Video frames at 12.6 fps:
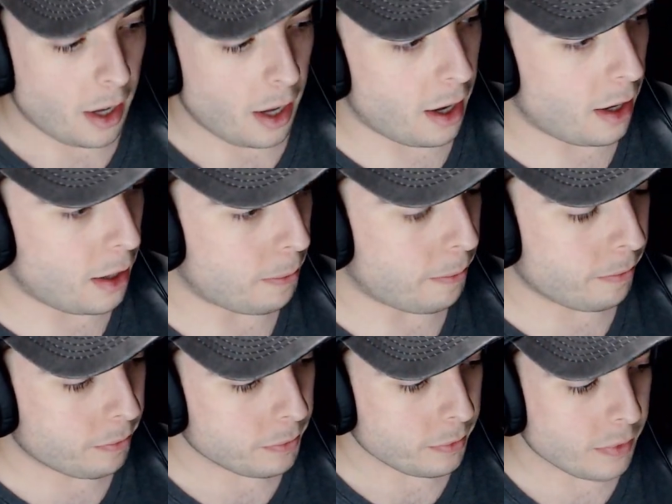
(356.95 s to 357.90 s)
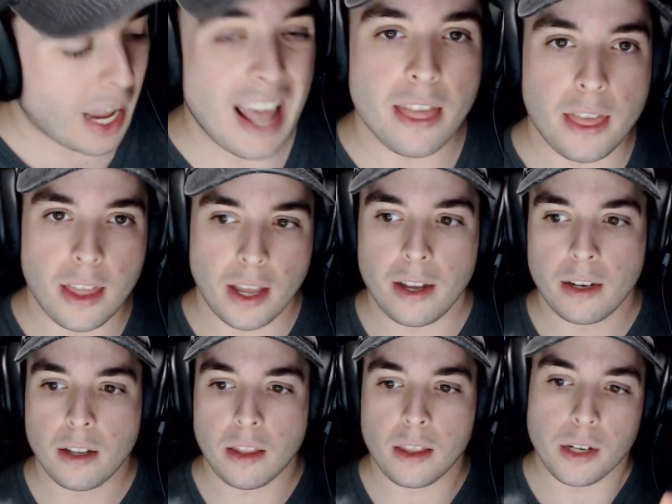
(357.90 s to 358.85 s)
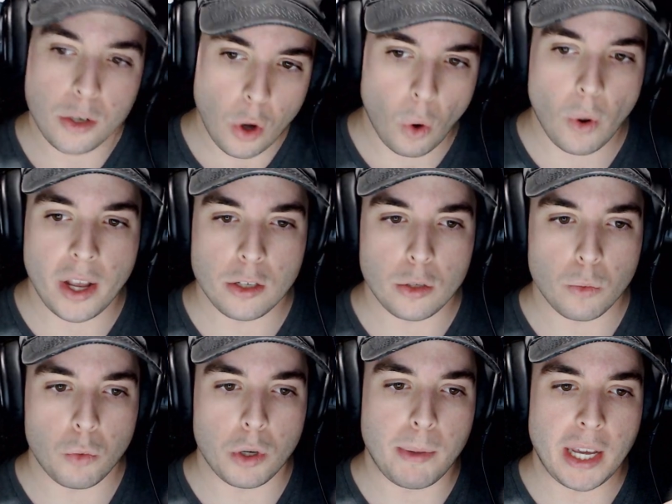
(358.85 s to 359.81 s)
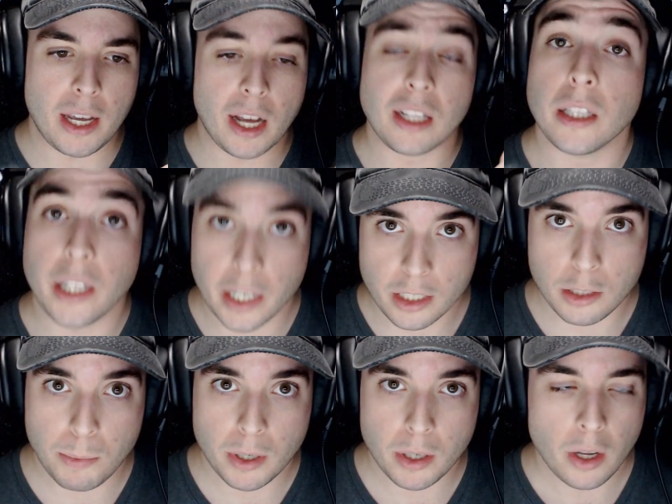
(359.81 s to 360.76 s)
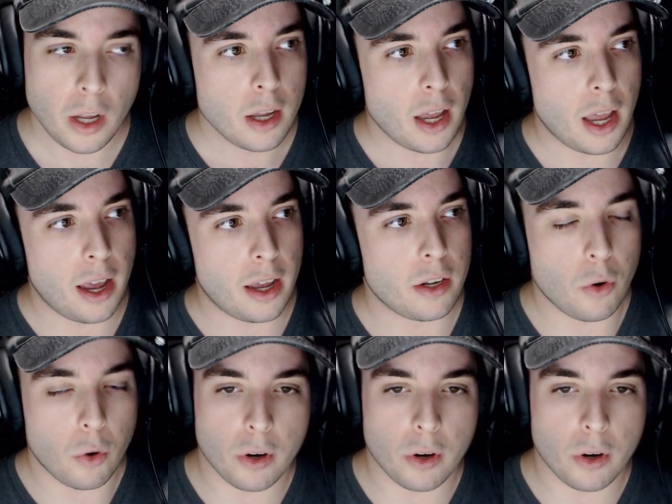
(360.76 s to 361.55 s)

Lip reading: And then the noise would be a lisp. And